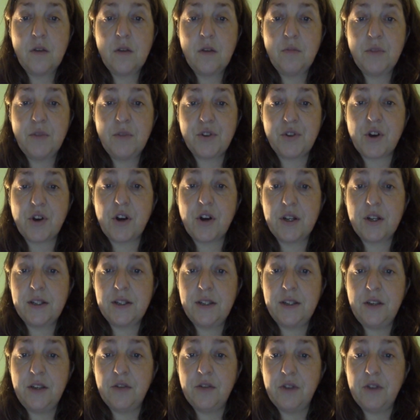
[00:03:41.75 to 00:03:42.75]
Mr. Hardy's
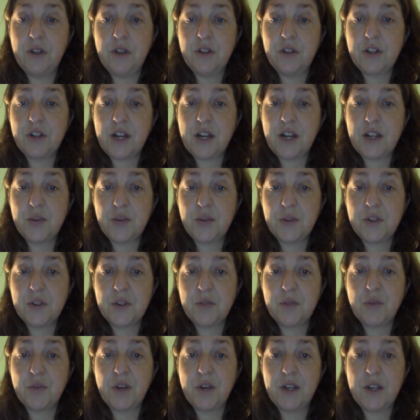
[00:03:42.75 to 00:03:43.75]
senior English class was
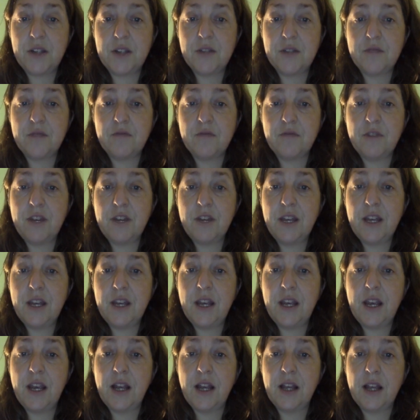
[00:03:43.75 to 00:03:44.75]
comprised of reading and
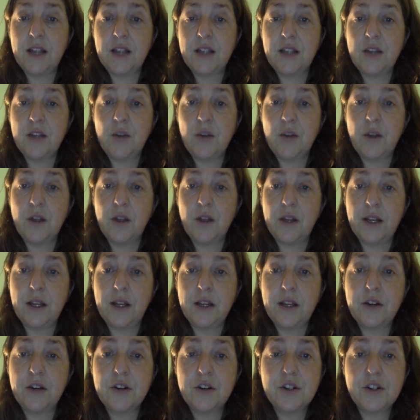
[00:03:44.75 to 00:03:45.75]
analyzing quality
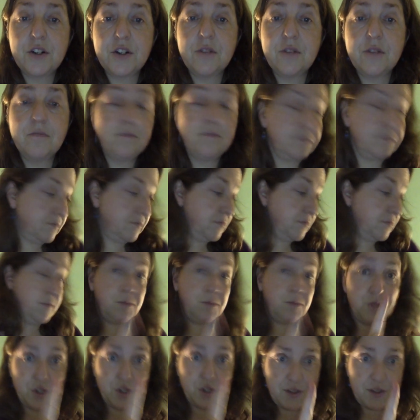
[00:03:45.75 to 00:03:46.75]
literature.
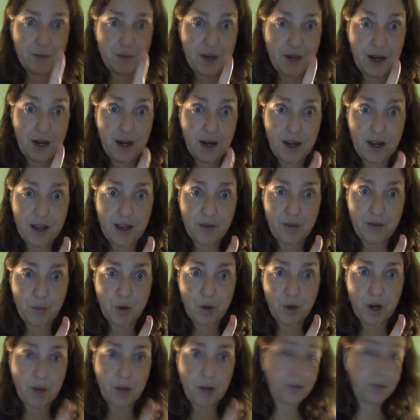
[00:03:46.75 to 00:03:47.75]
Just a minute, I have a
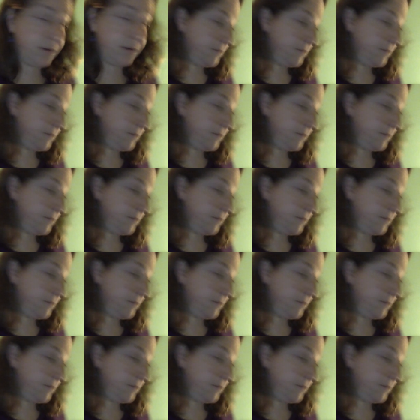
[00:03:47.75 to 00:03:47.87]
prop.